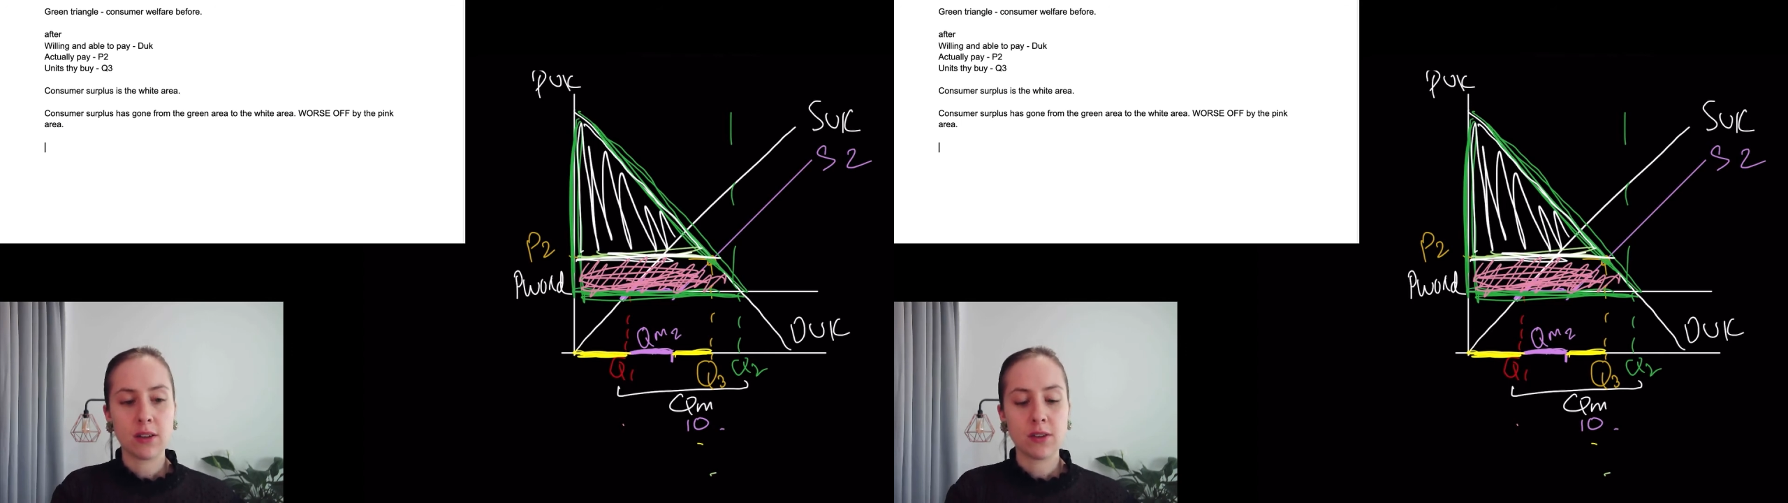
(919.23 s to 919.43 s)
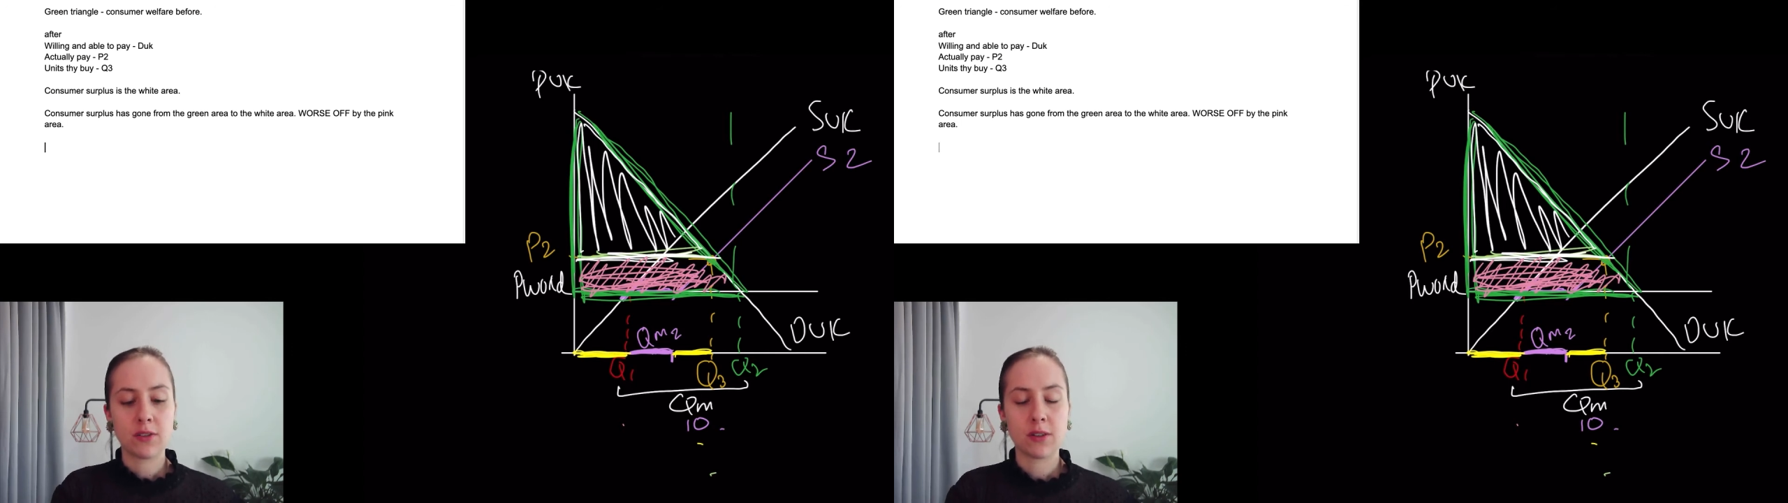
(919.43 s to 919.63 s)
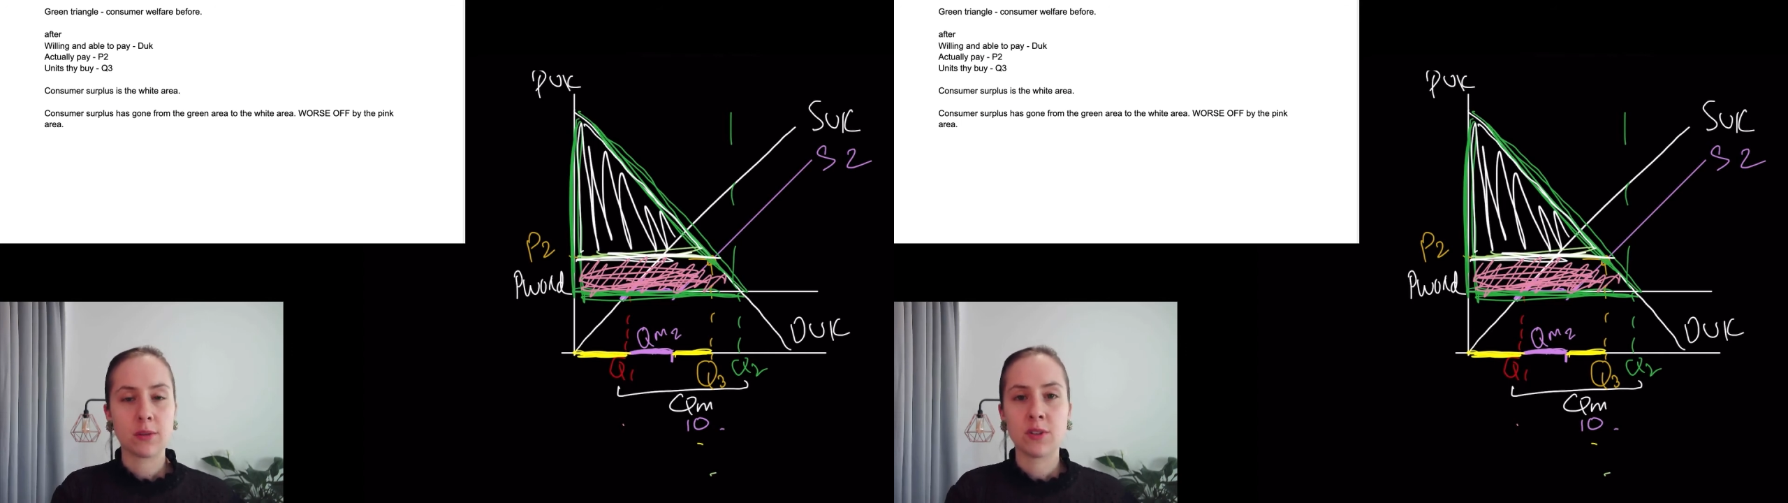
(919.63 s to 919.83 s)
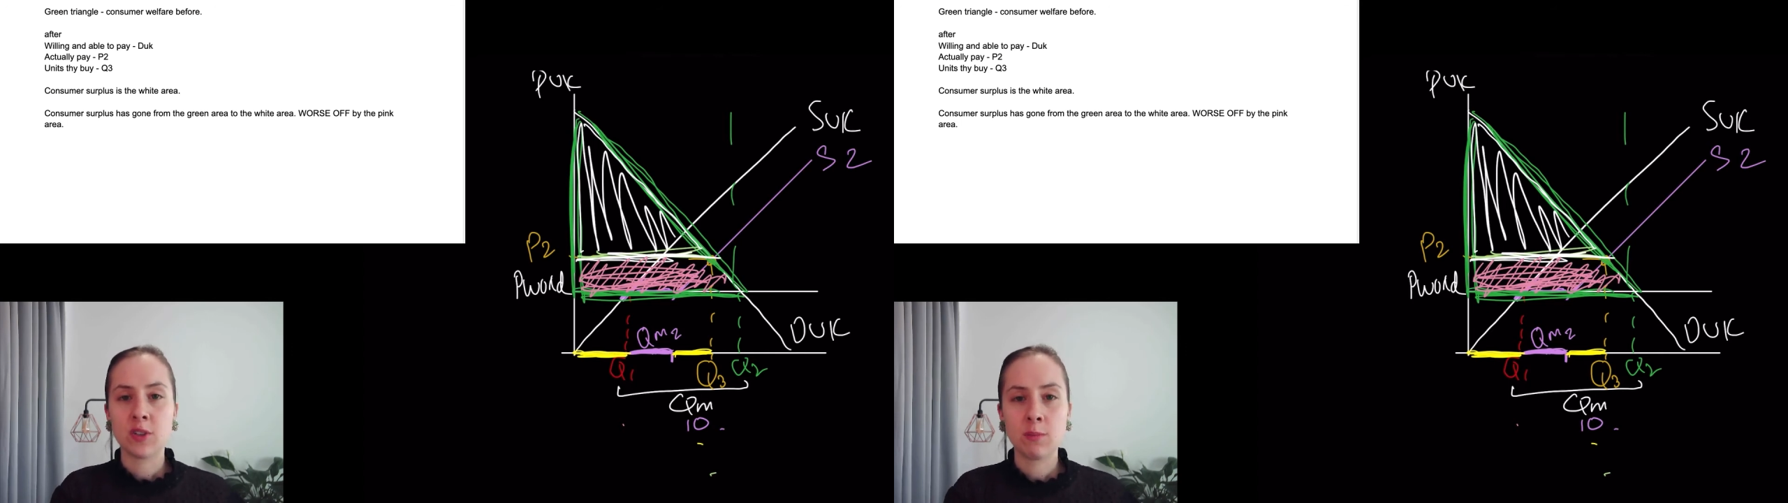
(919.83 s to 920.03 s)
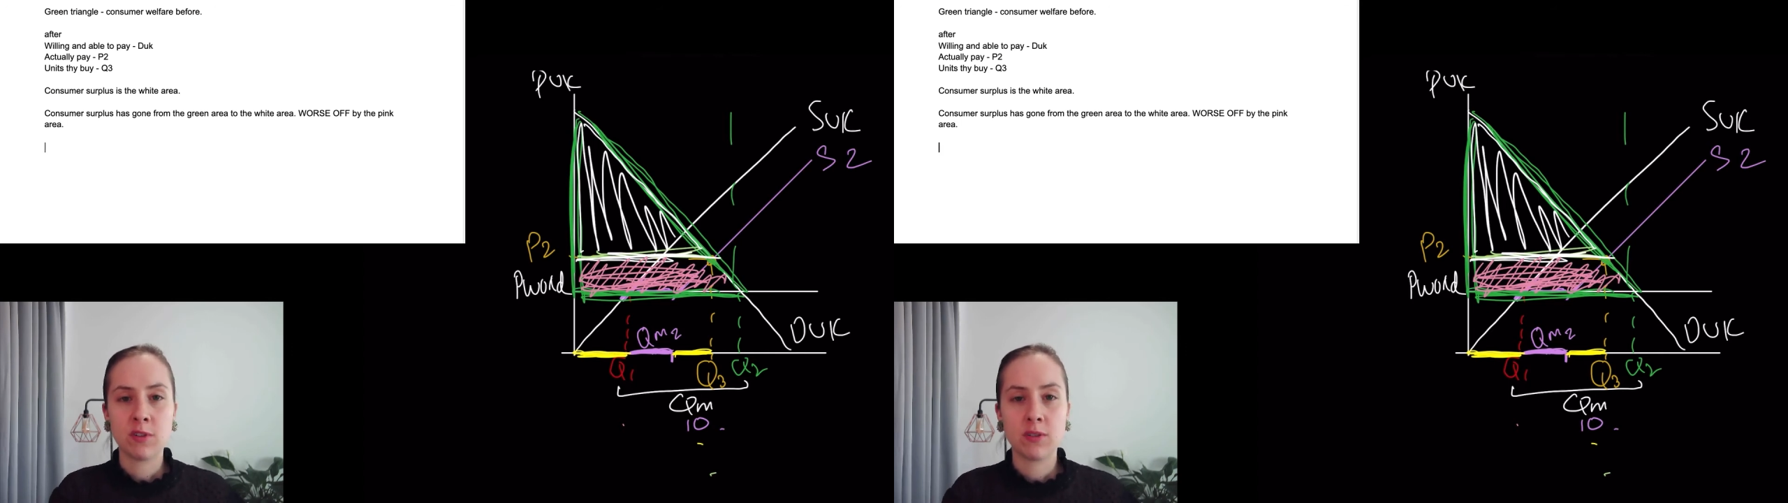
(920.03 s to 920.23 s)
So
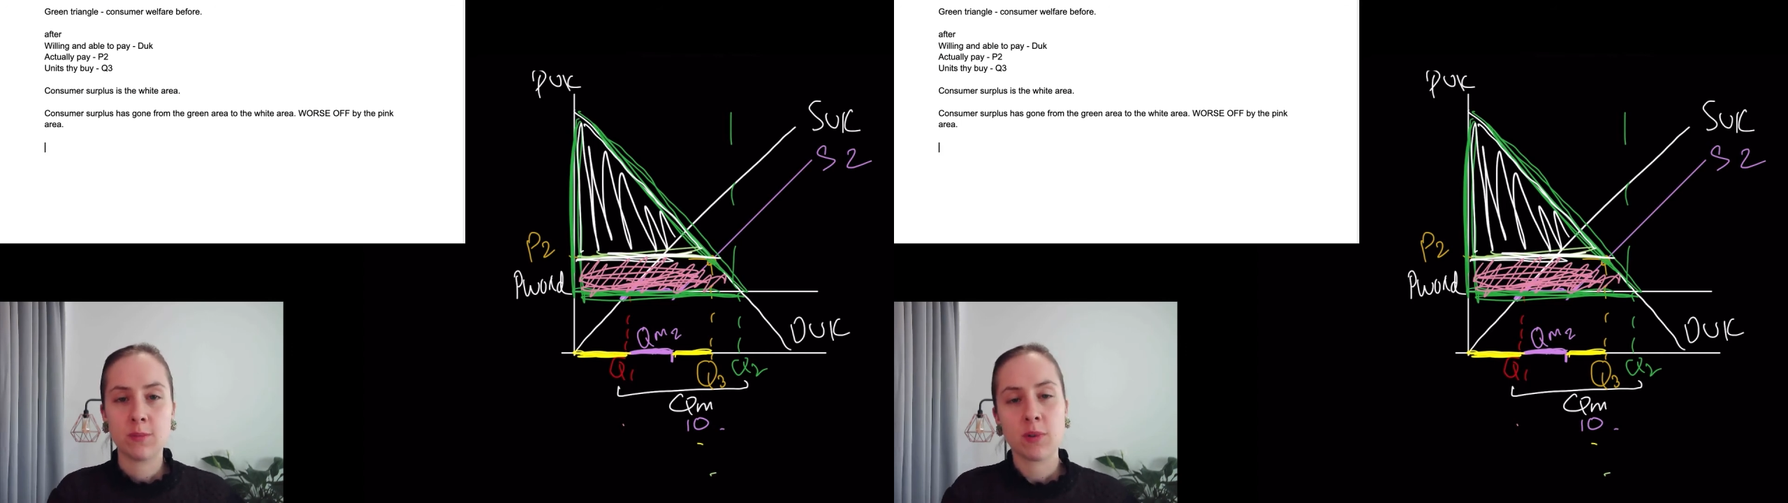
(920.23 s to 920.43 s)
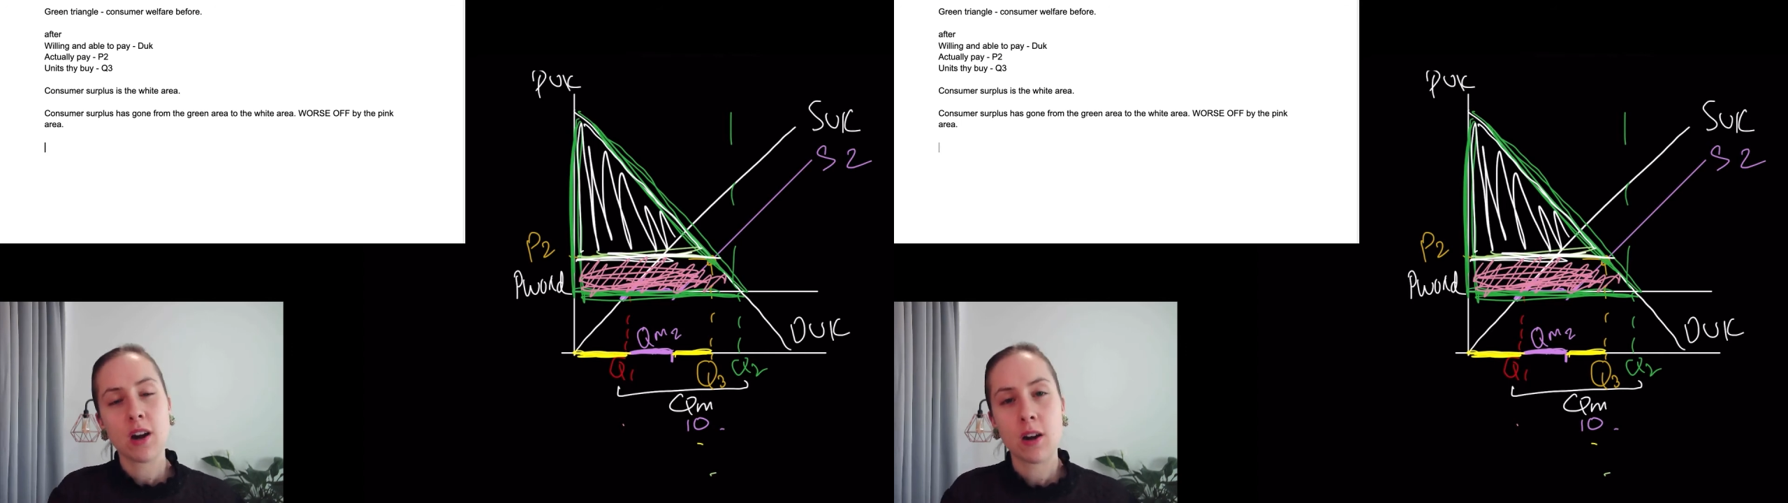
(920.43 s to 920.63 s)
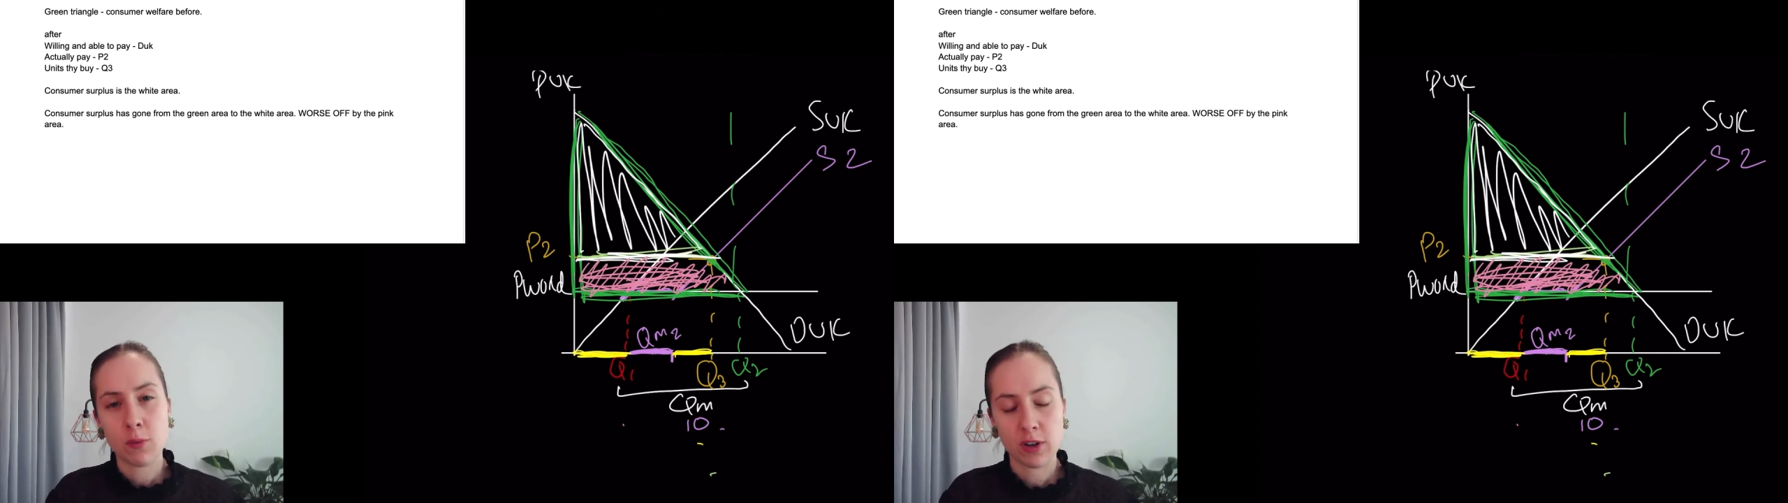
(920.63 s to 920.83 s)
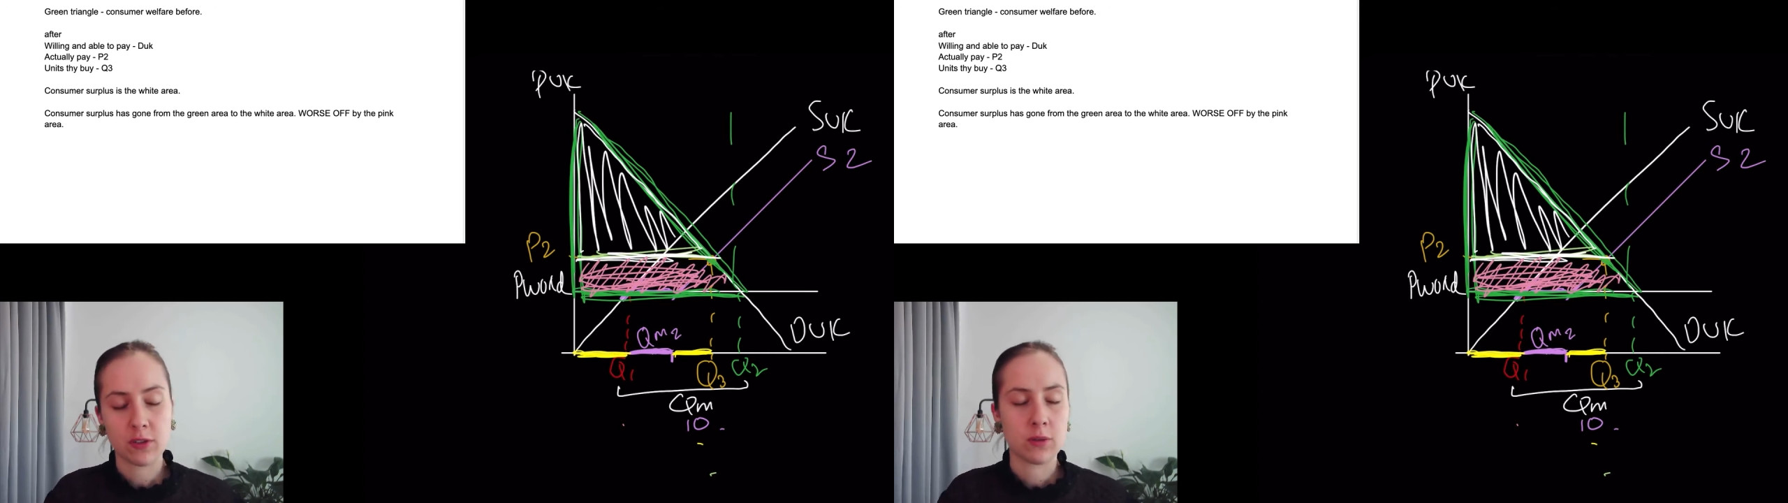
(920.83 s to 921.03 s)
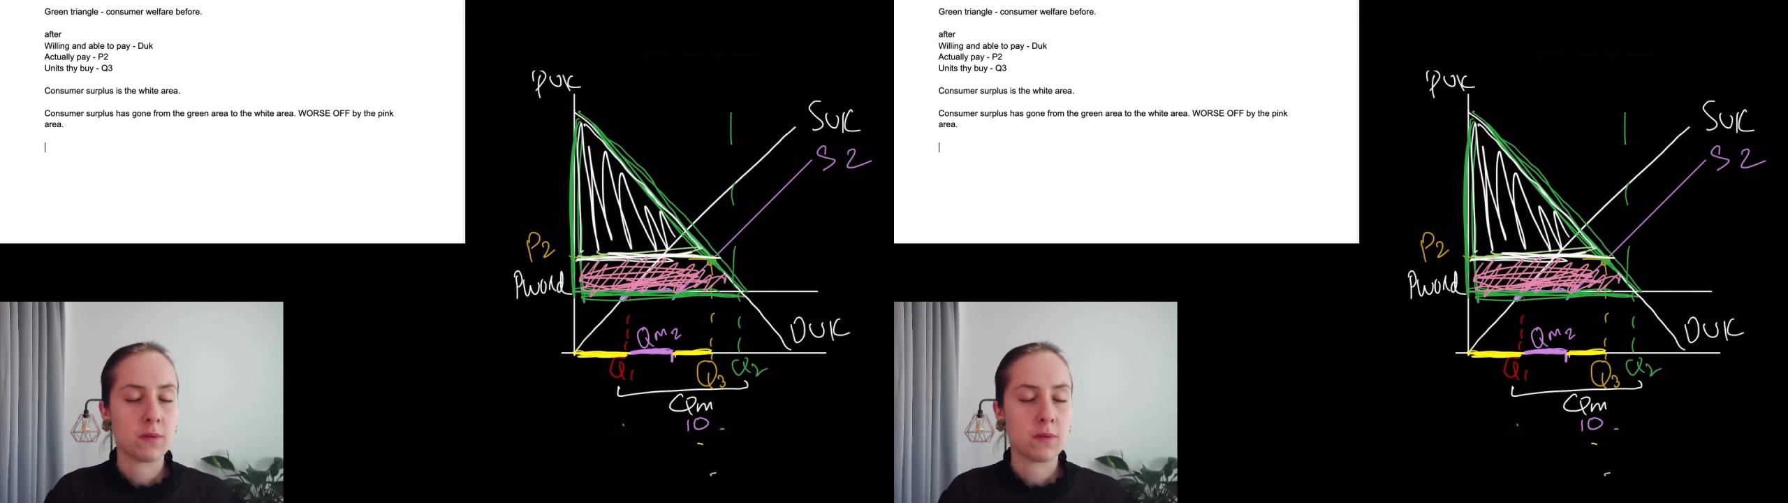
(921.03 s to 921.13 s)
consumers are worse off.